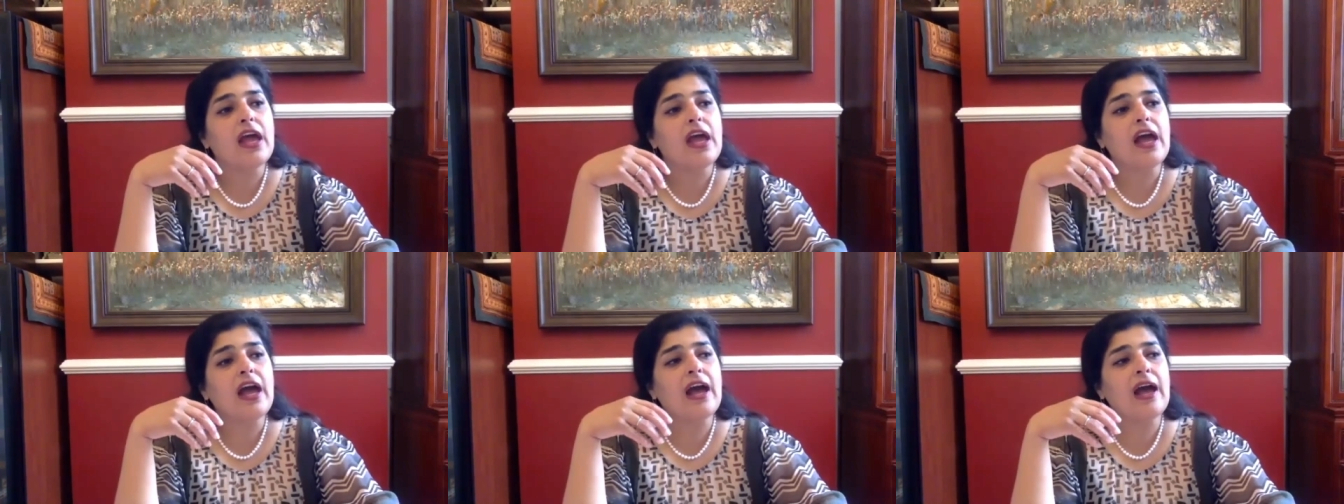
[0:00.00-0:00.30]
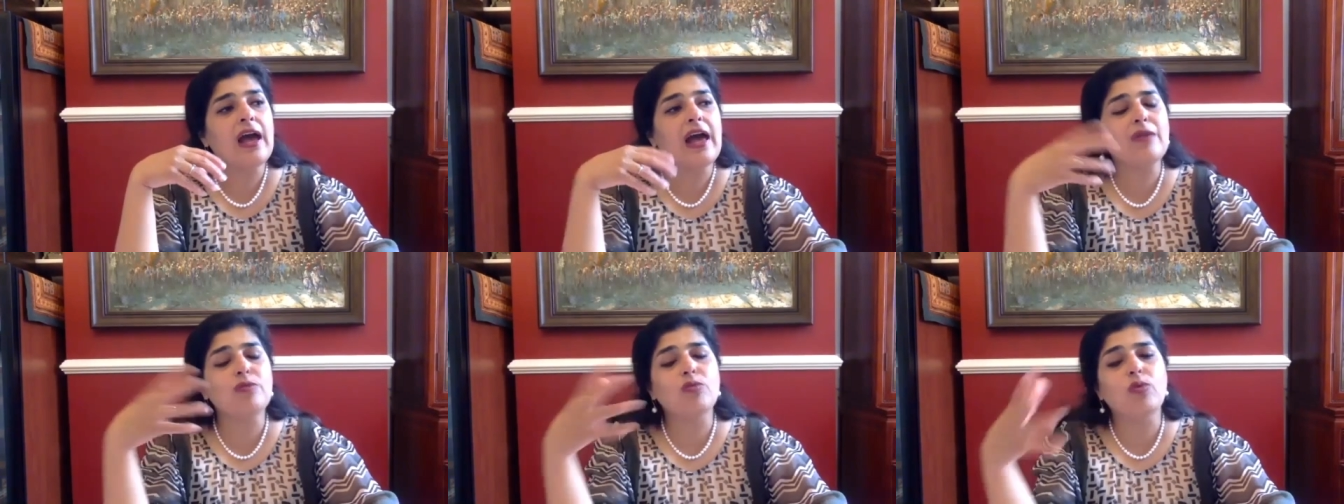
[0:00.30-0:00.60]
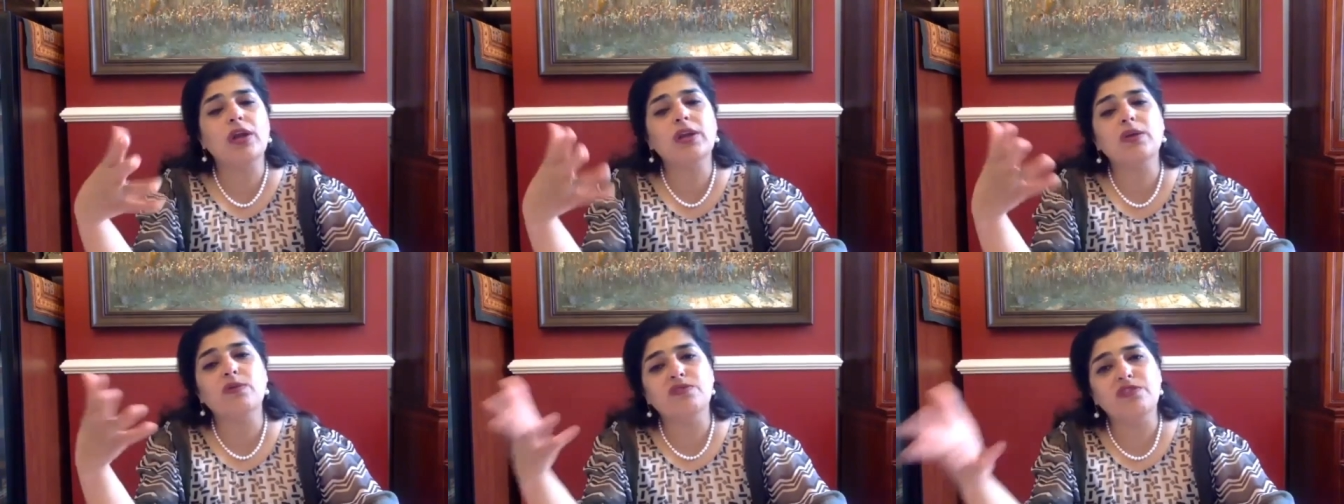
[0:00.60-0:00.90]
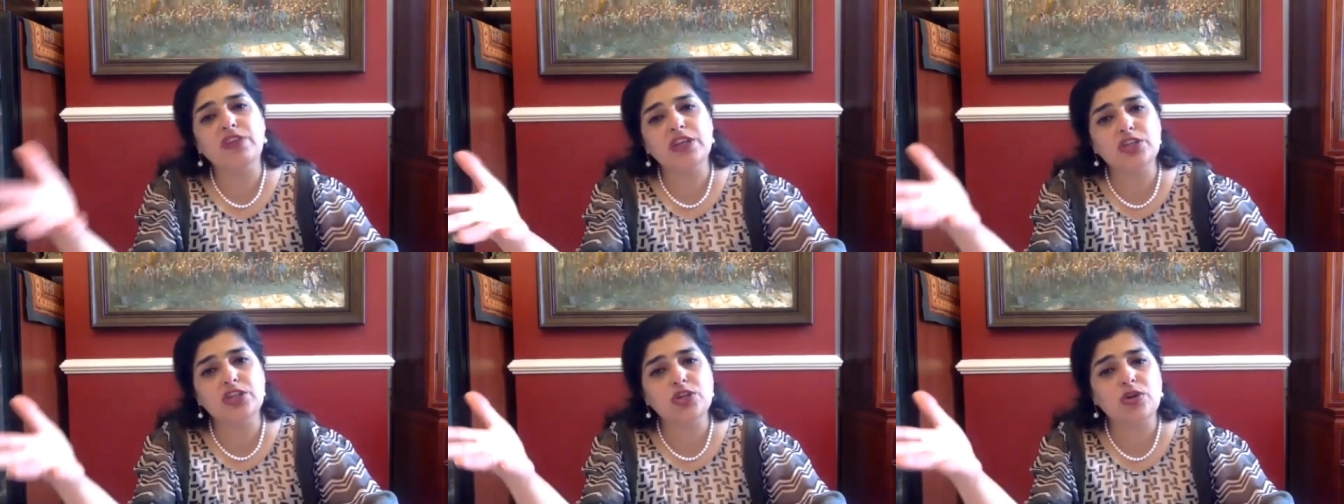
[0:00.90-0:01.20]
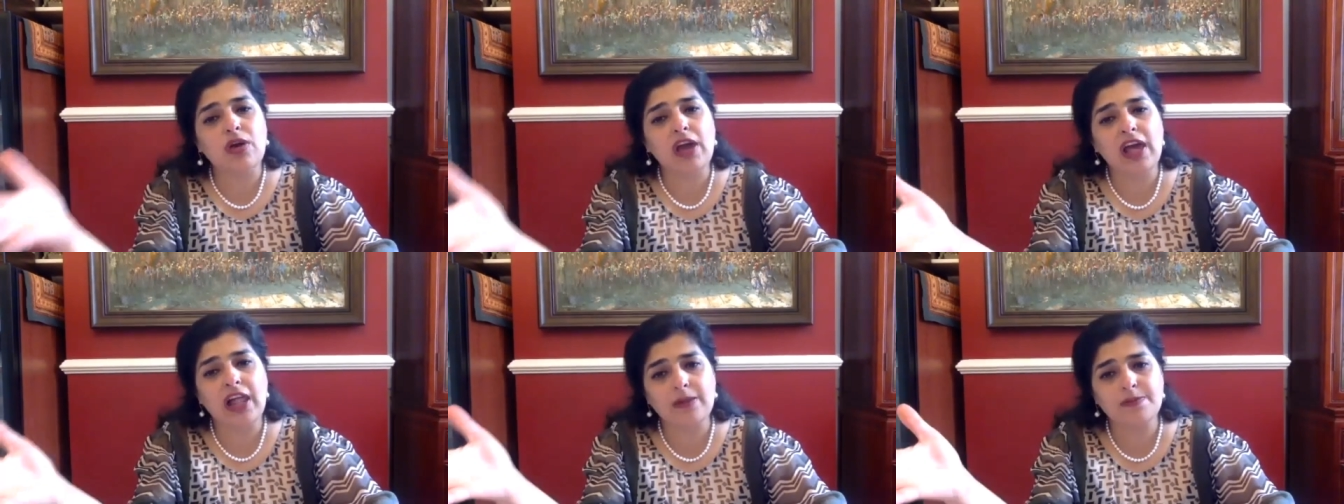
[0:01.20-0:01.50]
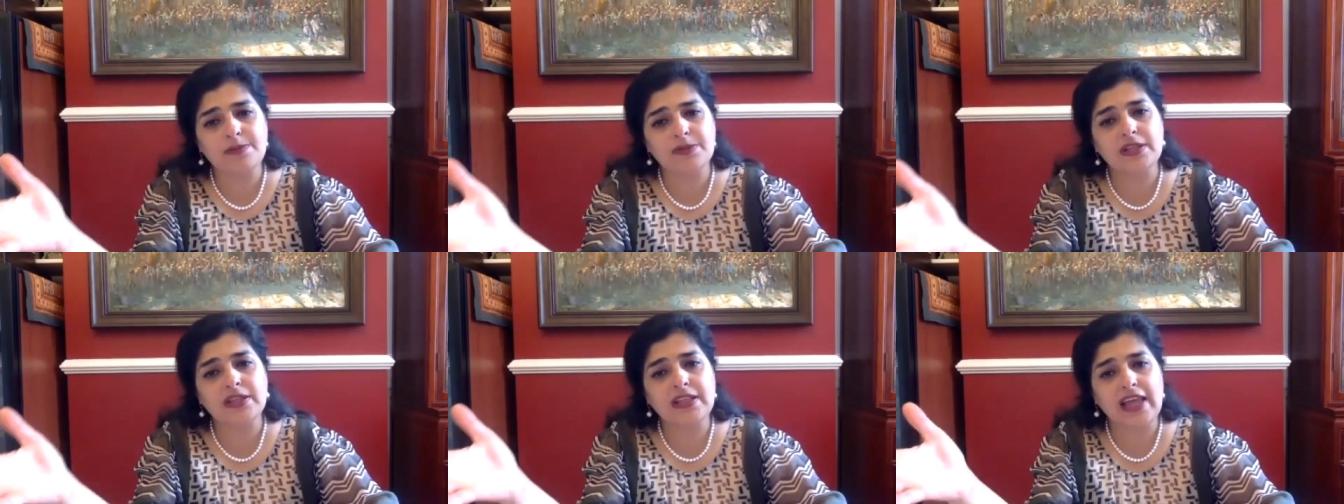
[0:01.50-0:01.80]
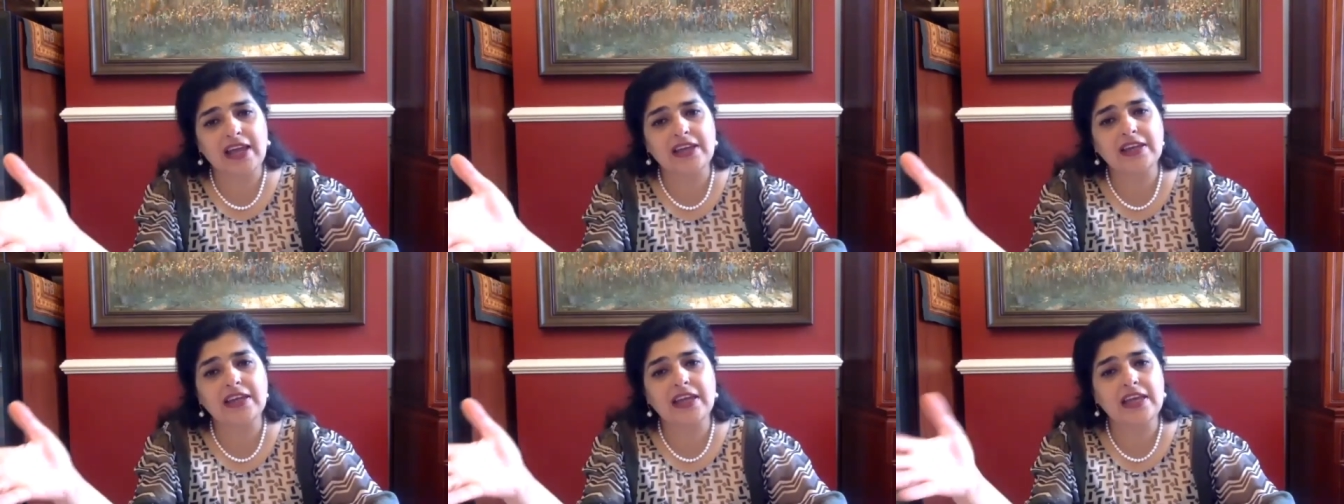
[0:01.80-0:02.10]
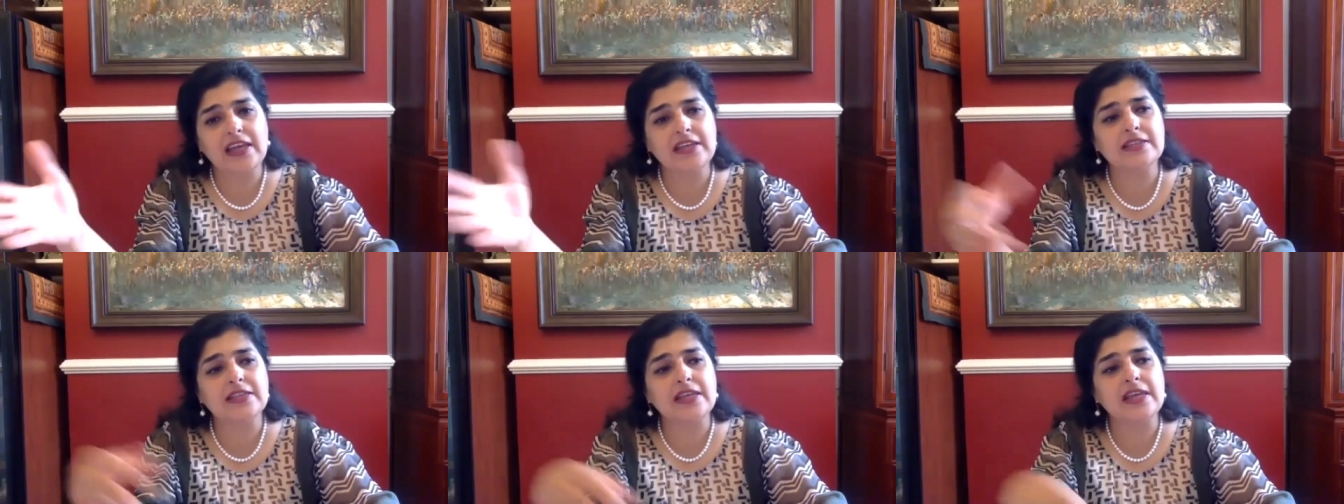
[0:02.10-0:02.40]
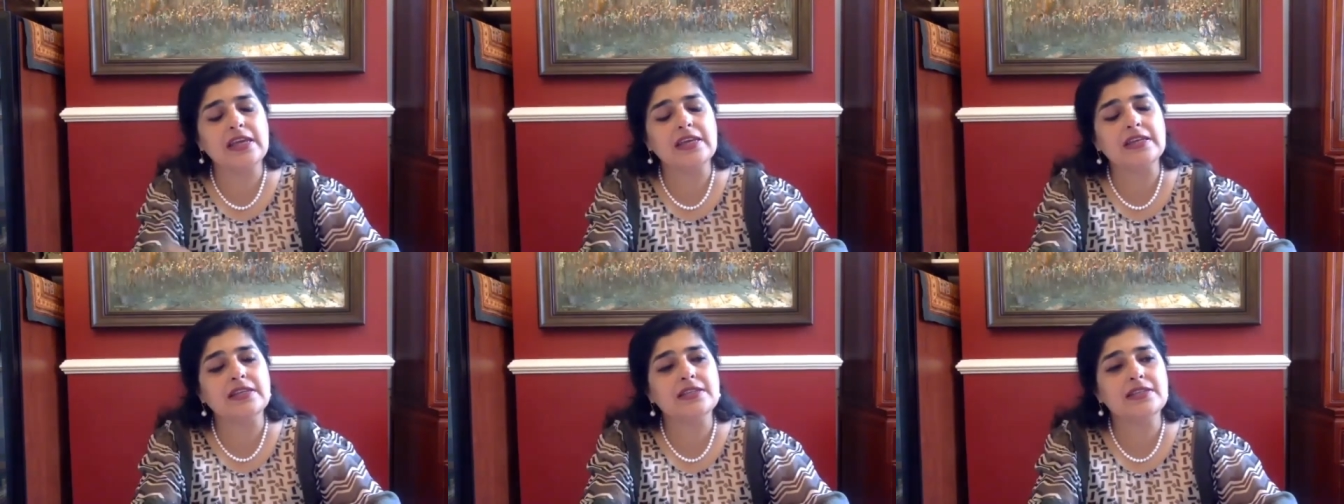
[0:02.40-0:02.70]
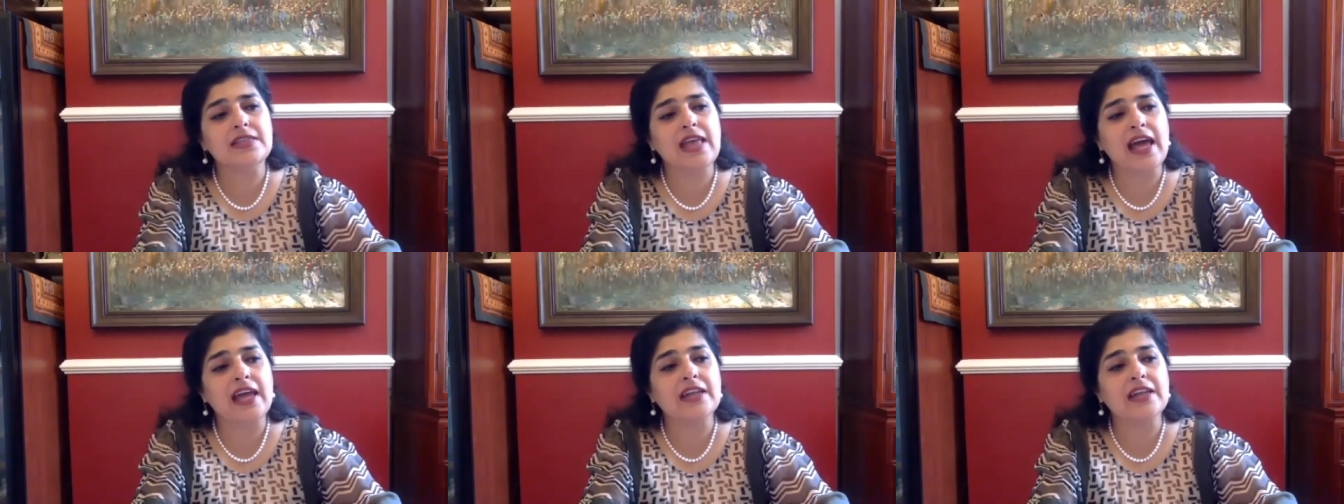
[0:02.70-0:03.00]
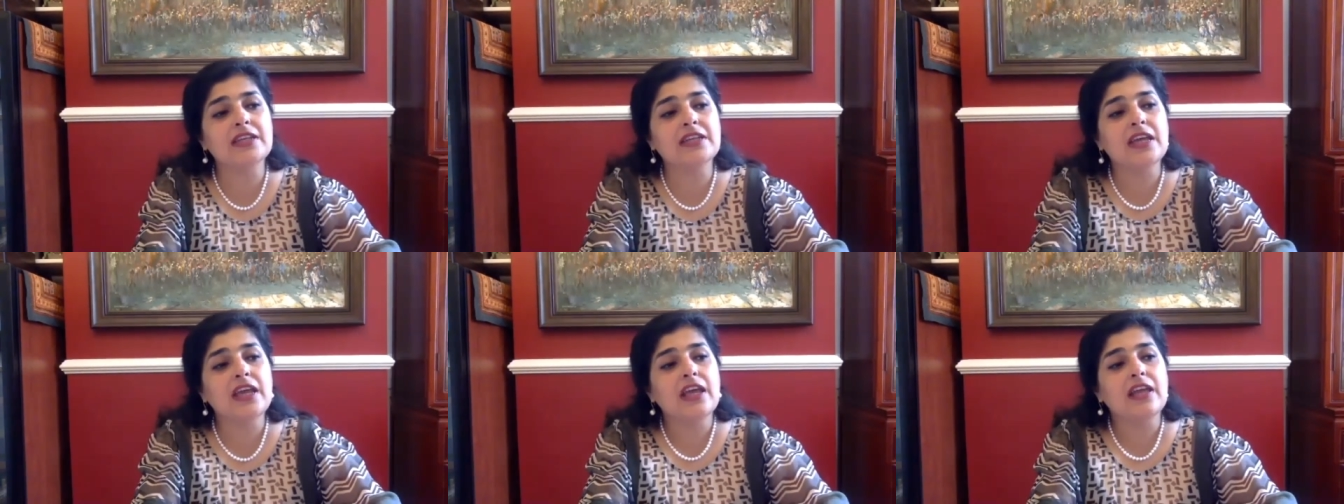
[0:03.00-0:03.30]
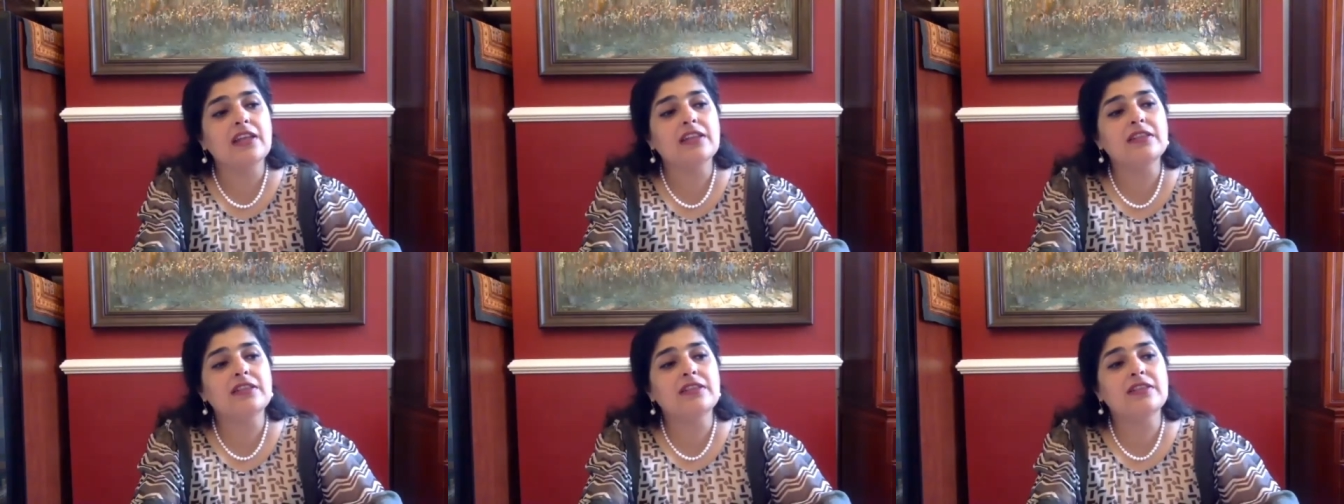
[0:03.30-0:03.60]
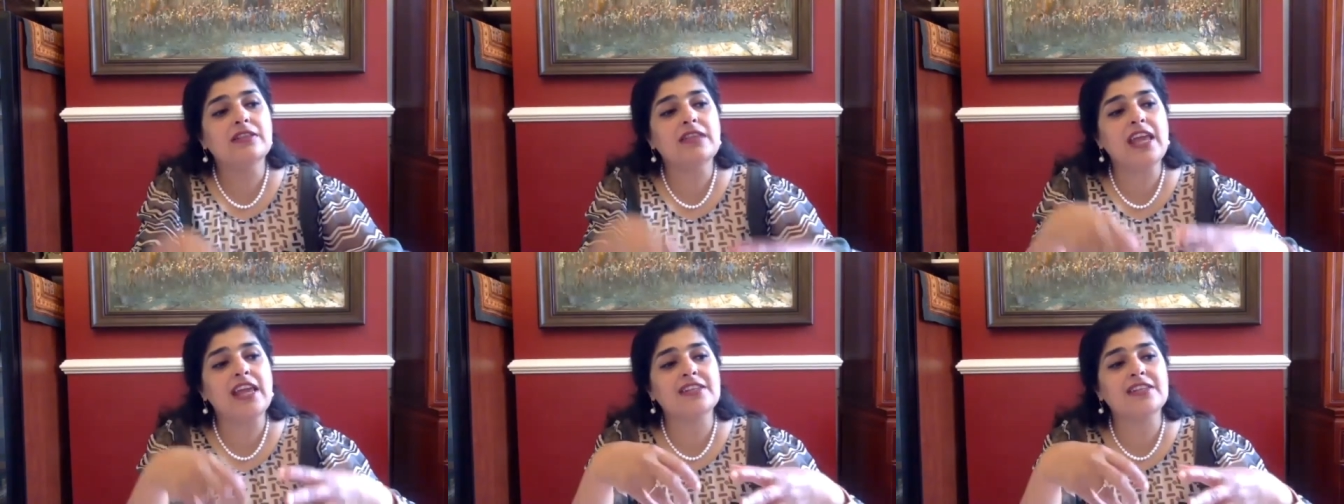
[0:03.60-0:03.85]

uh, and what a video helps in that case is that they